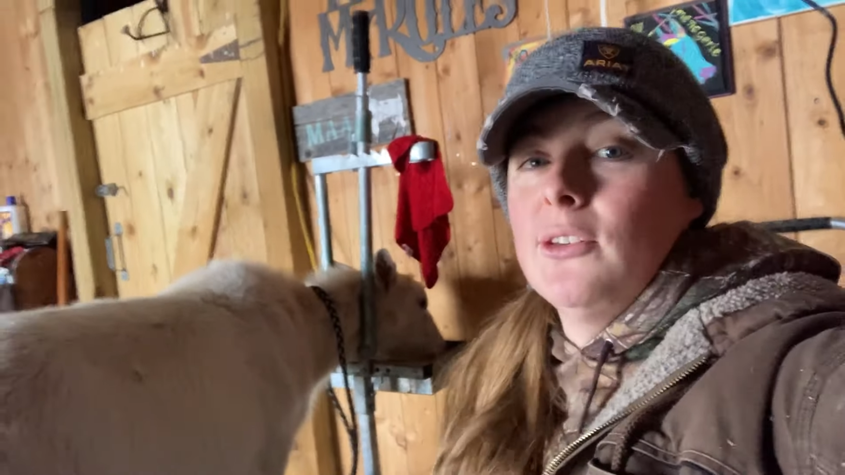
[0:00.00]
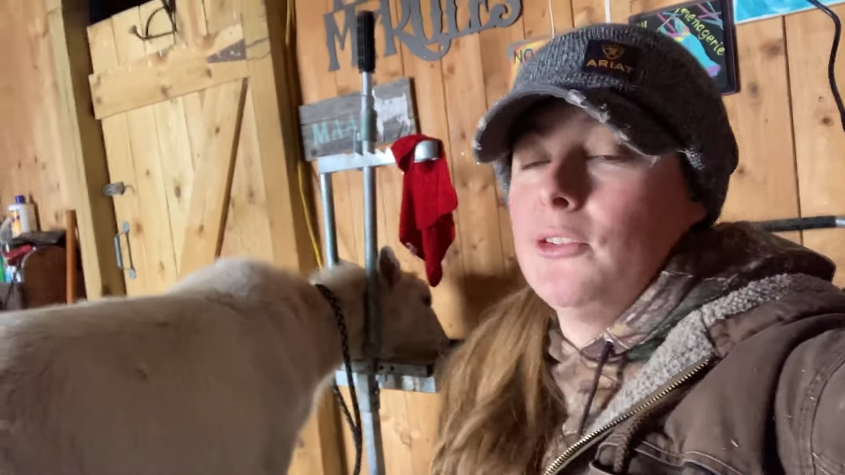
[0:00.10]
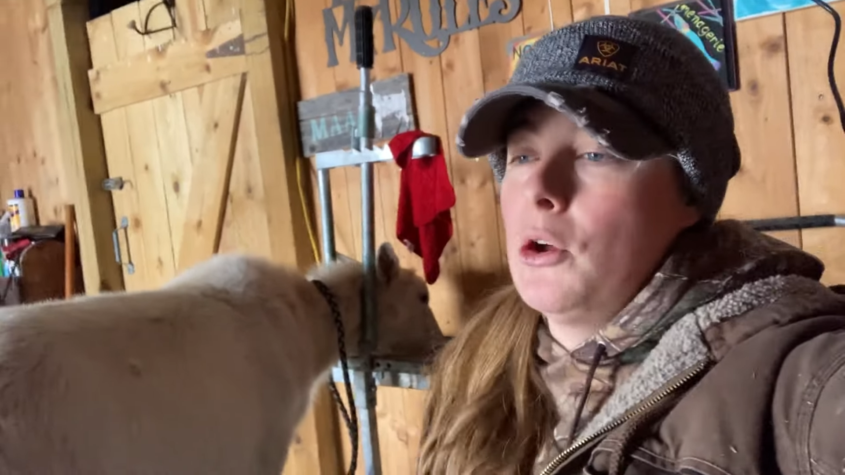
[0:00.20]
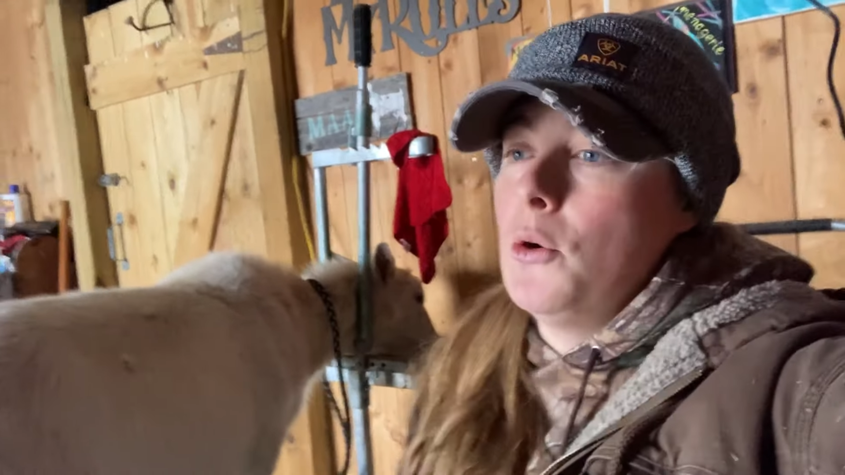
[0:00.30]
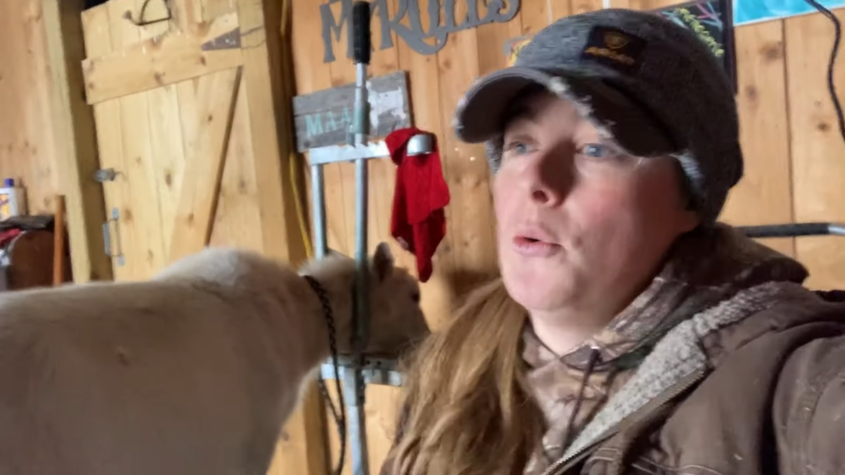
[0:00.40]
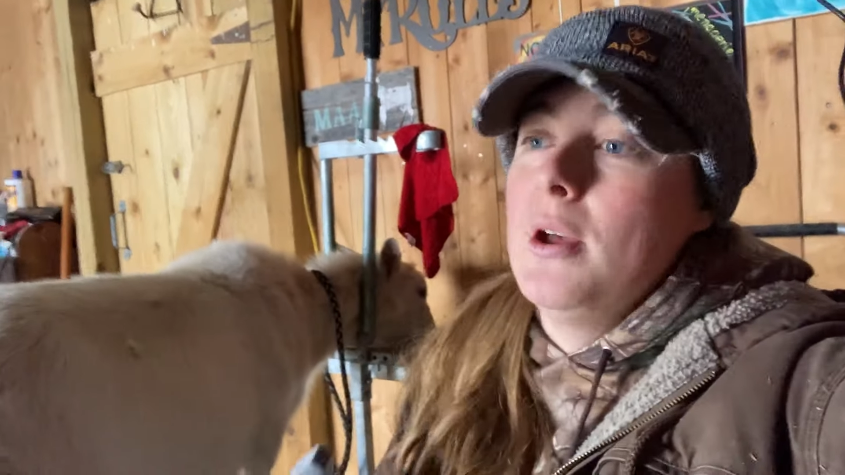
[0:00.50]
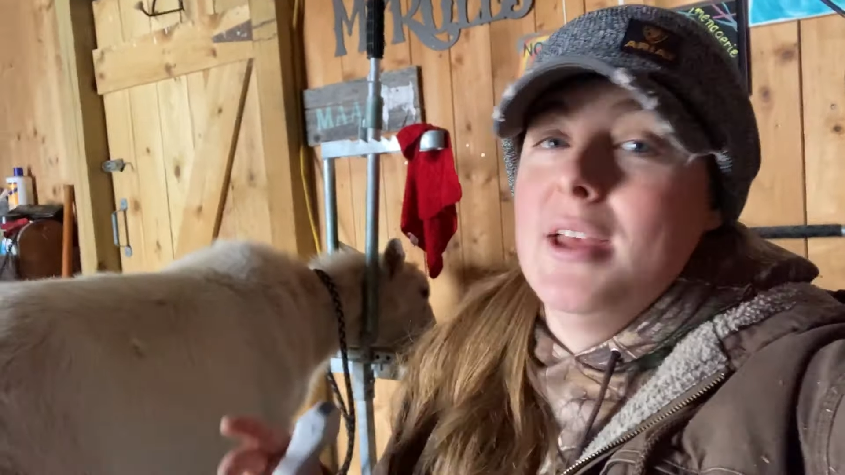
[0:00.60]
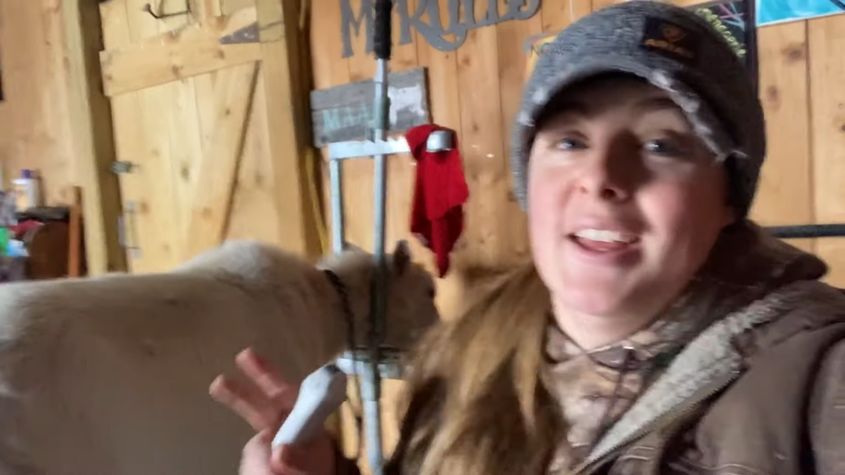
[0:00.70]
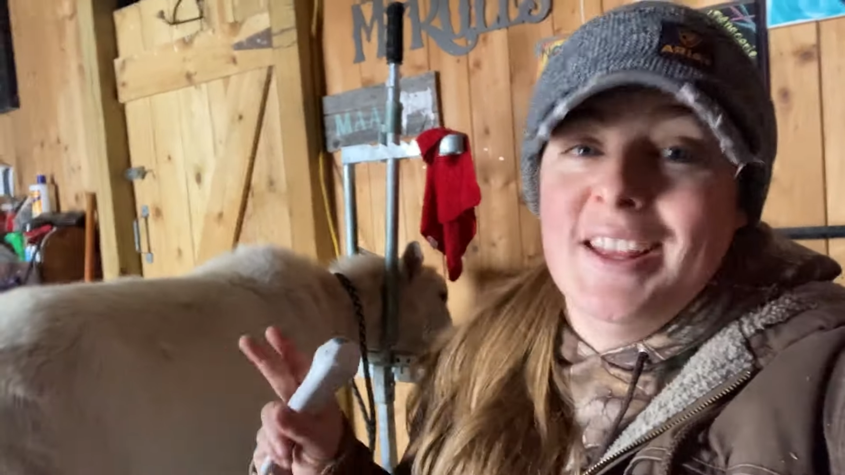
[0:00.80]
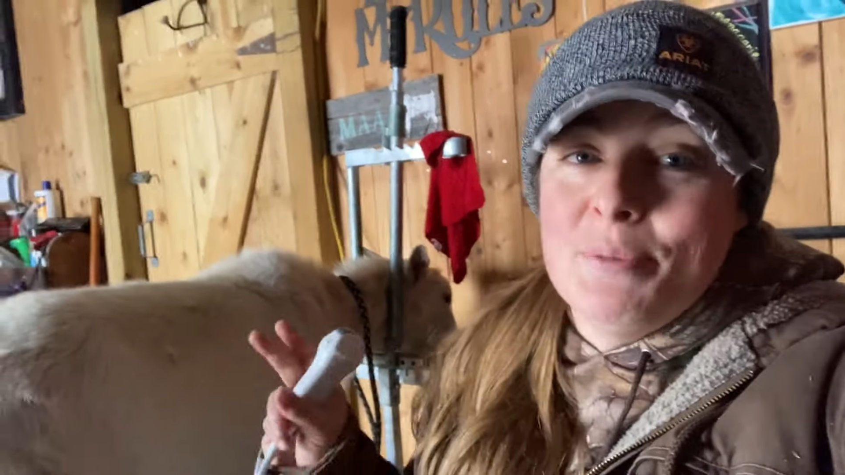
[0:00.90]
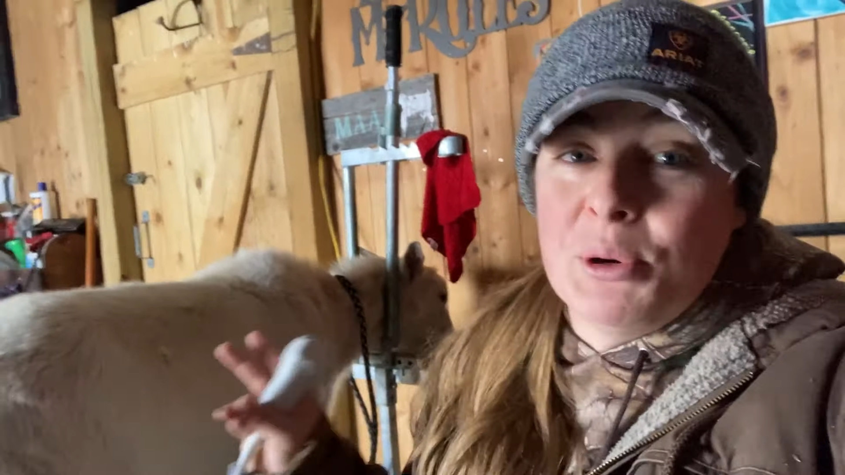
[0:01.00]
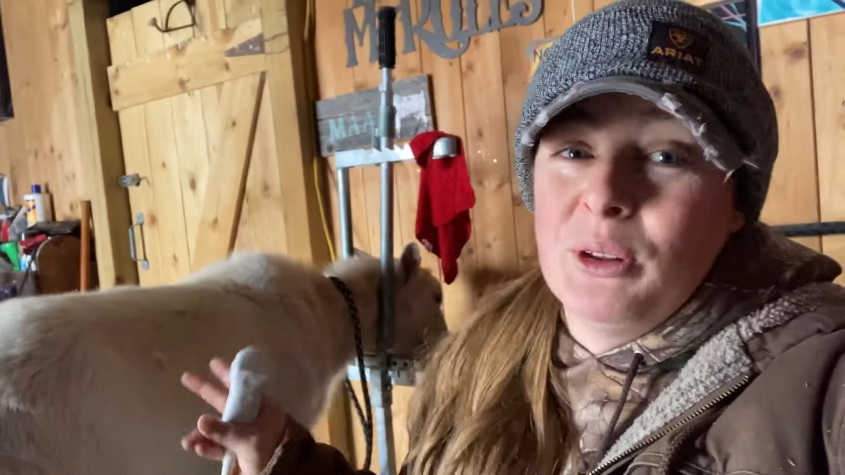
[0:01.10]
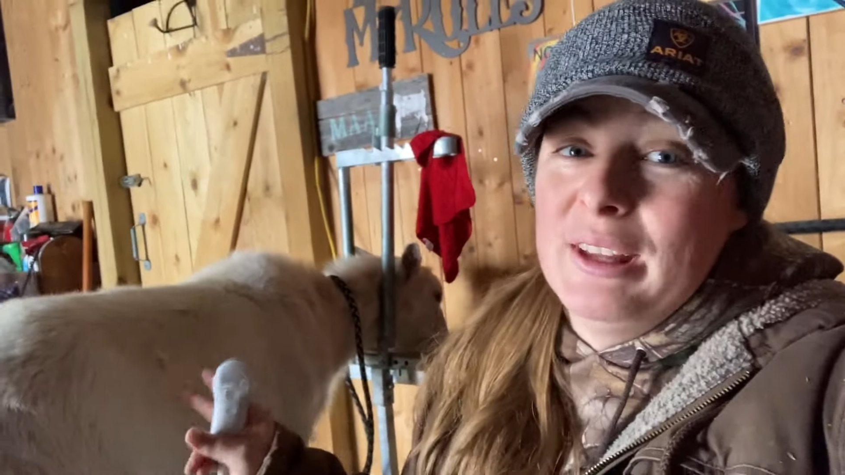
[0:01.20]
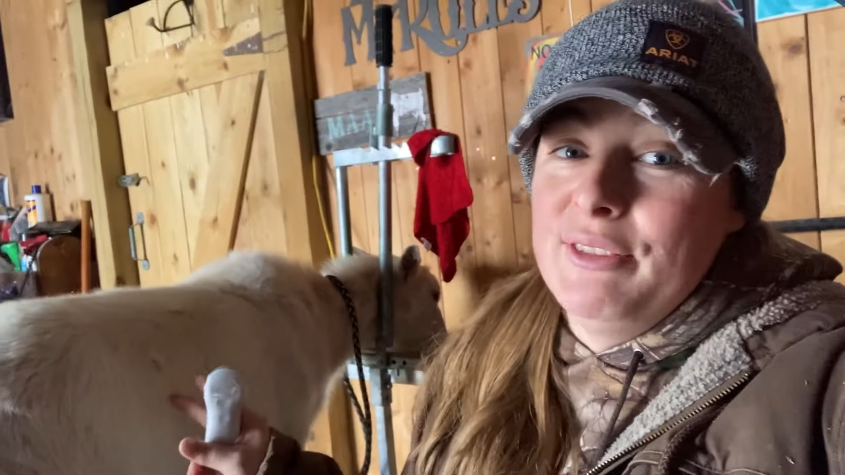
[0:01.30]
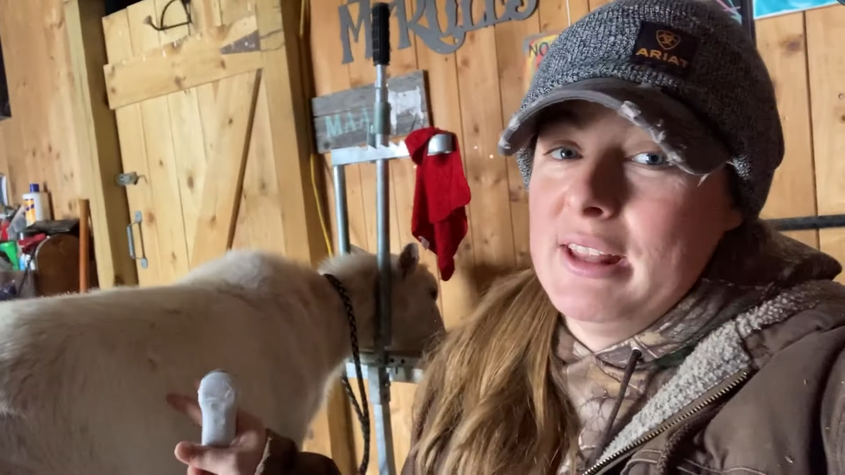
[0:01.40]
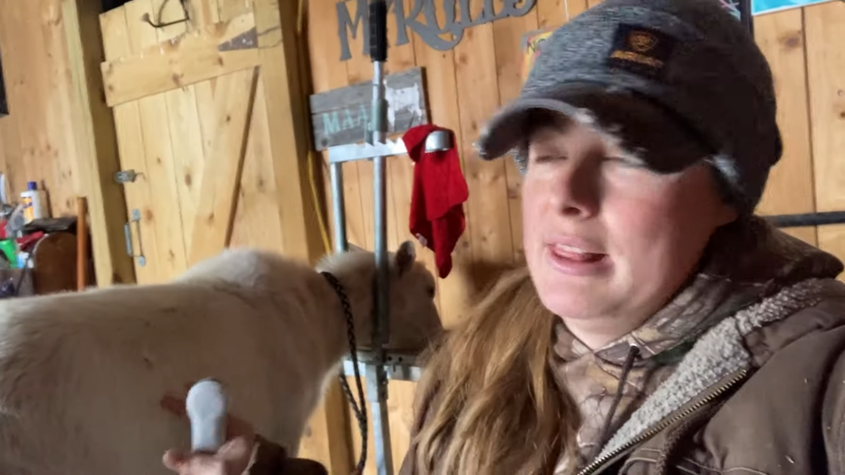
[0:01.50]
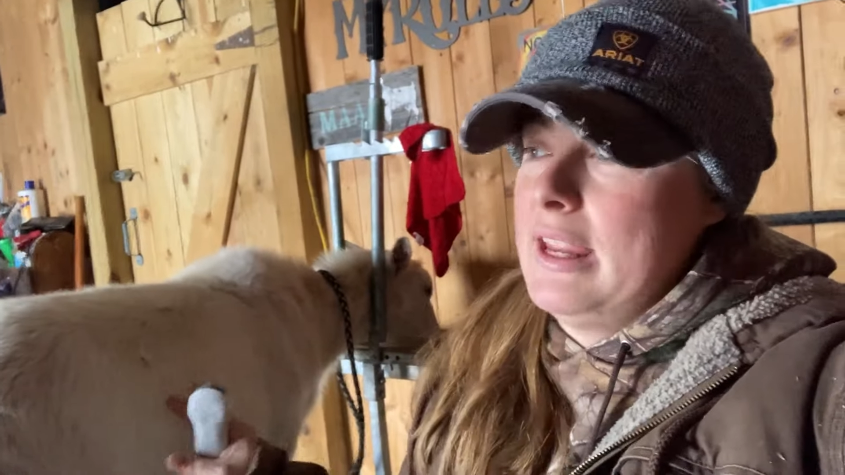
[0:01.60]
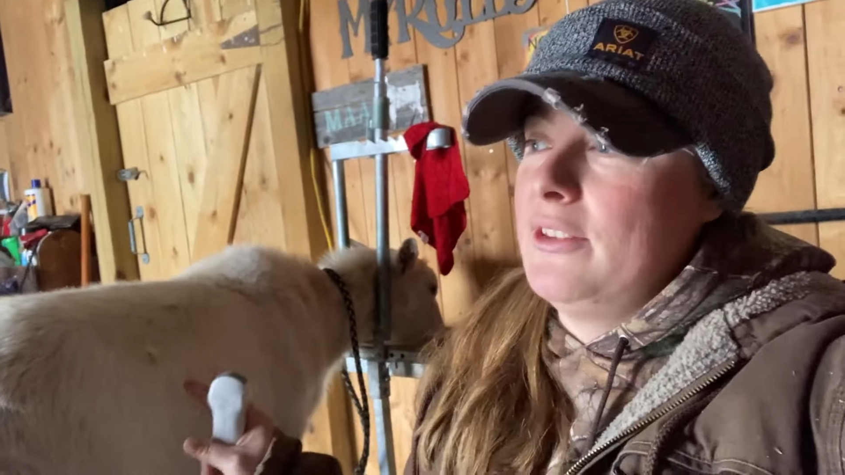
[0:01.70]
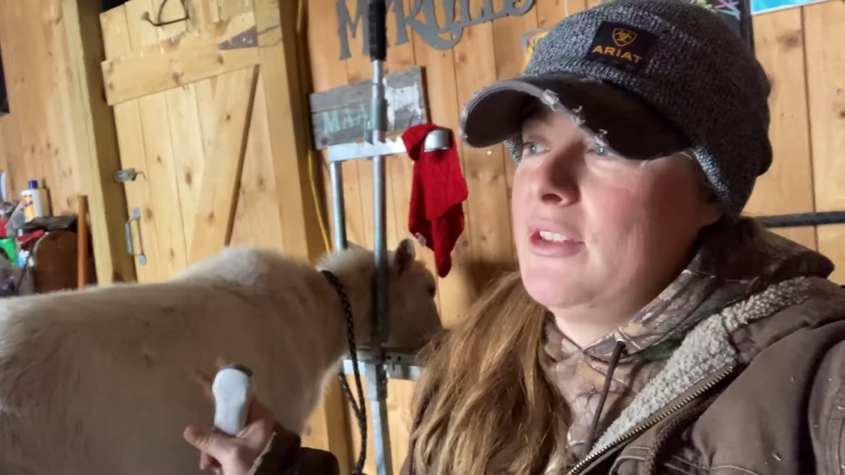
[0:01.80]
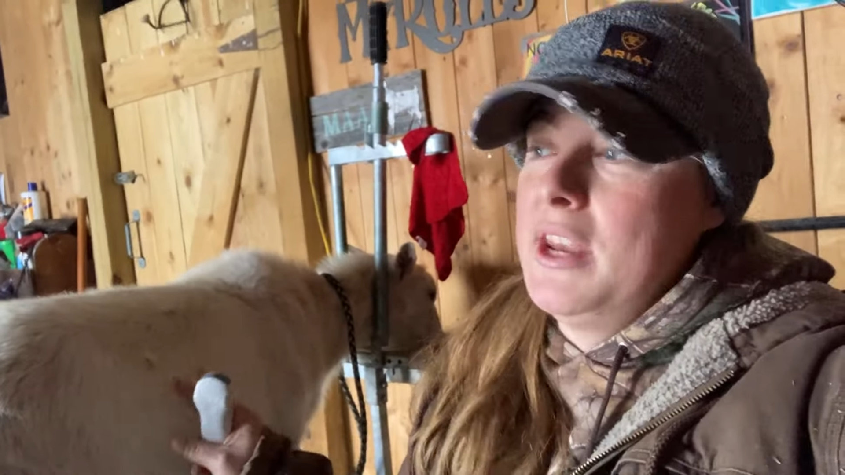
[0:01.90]
So
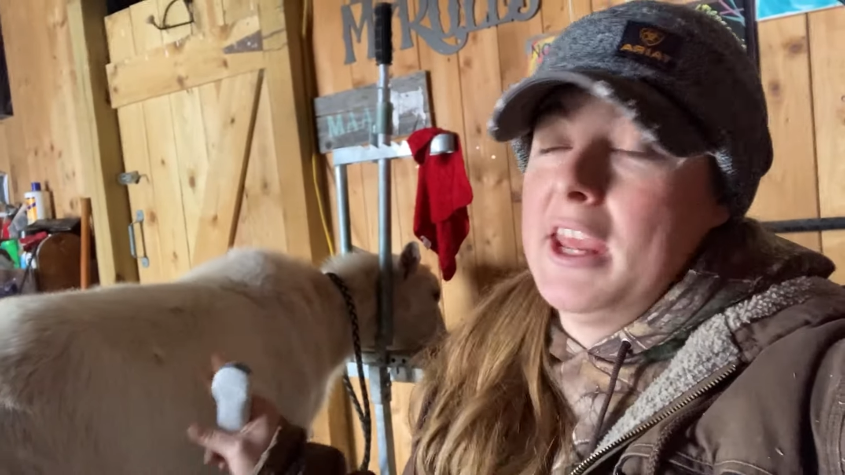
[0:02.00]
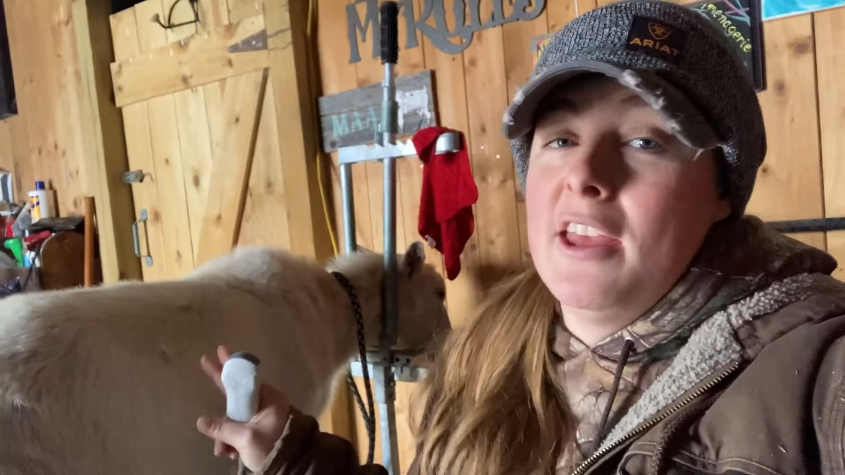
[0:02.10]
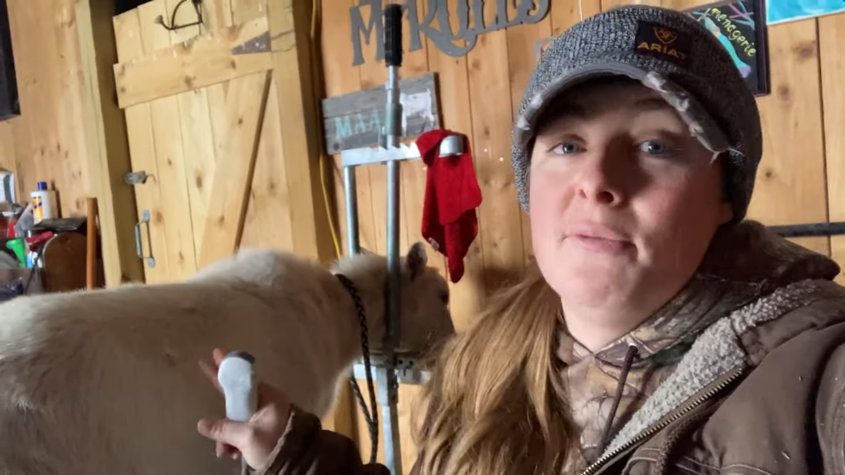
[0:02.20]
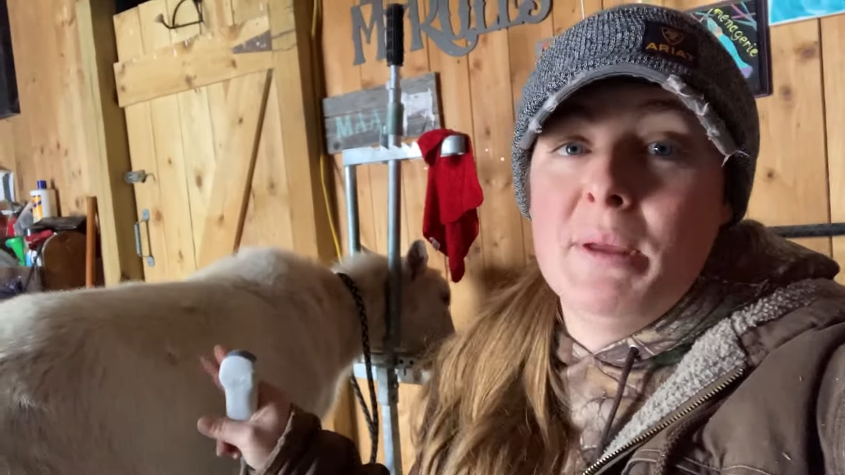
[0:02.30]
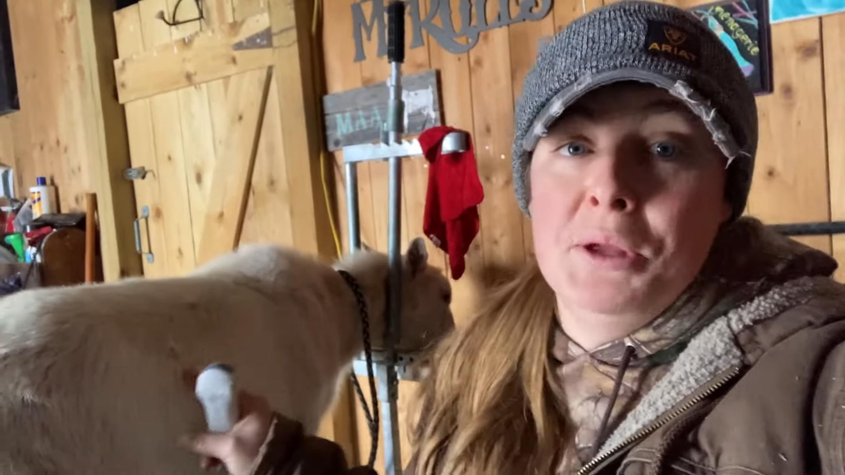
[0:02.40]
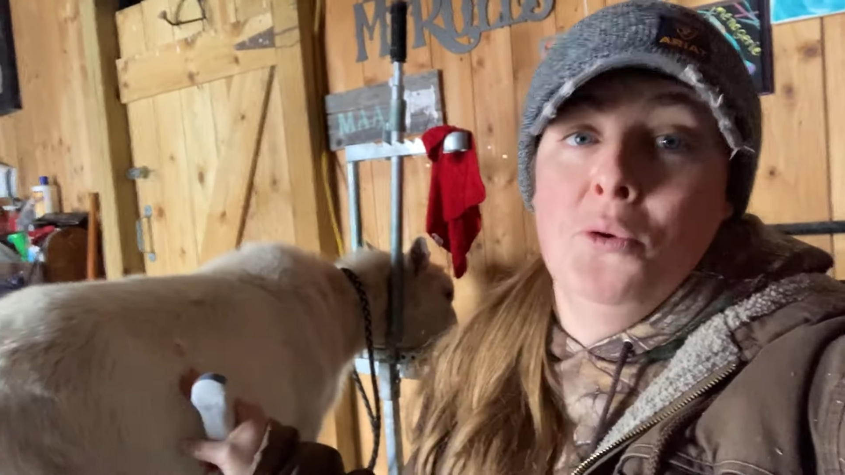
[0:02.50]
prolifically, Sunny gave me